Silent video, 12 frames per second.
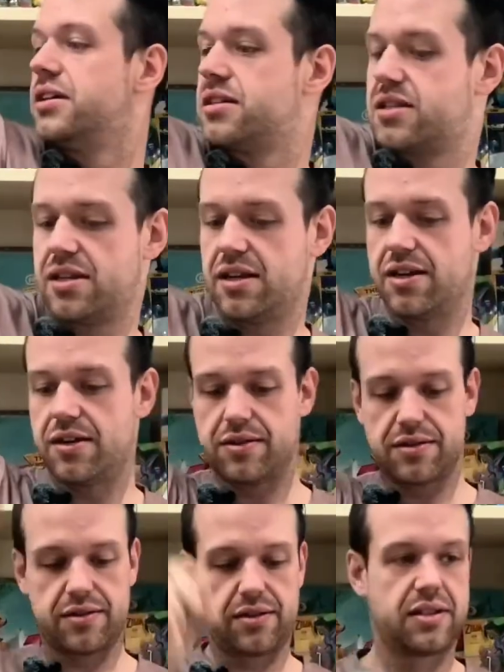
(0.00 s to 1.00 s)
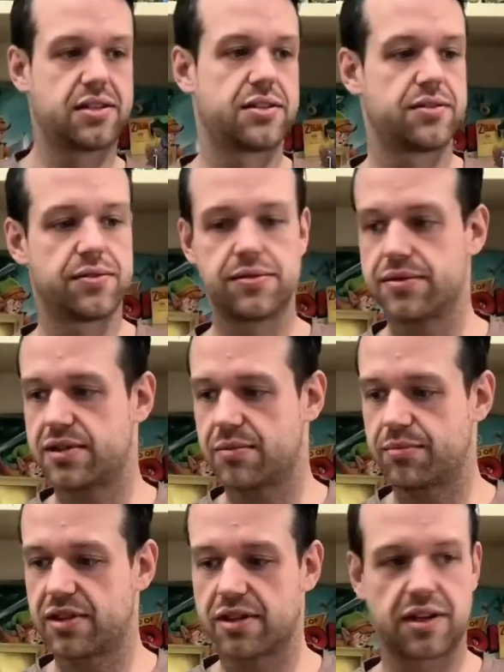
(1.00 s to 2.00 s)
So now let's do
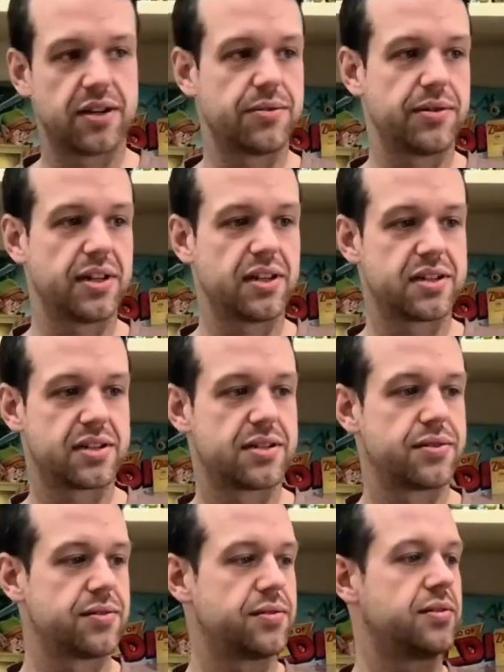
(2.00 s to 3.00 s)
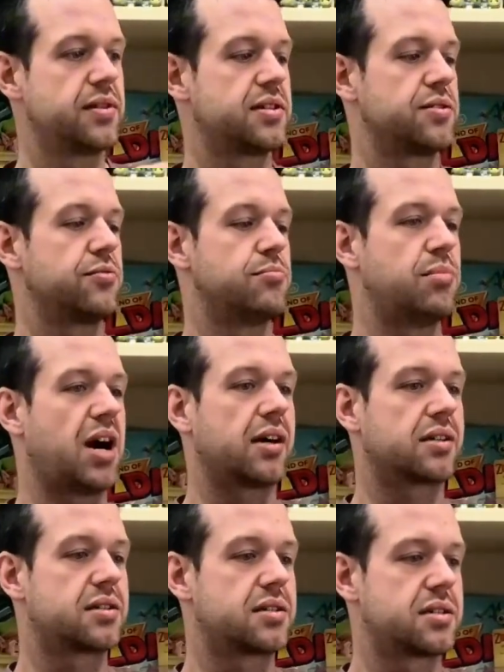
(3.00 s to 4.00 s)
something. You know what? Let's do a box.
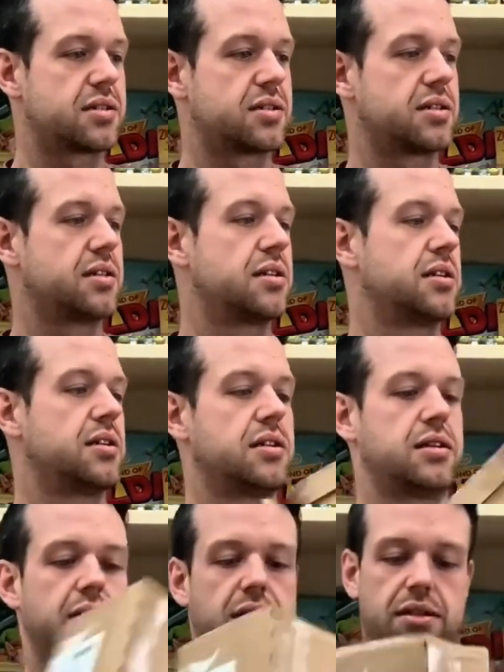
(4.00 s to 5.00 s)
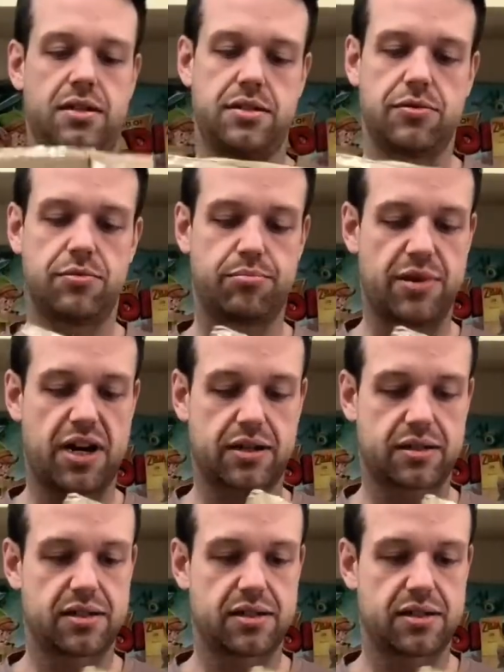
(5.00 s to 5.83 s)
Let's do a box.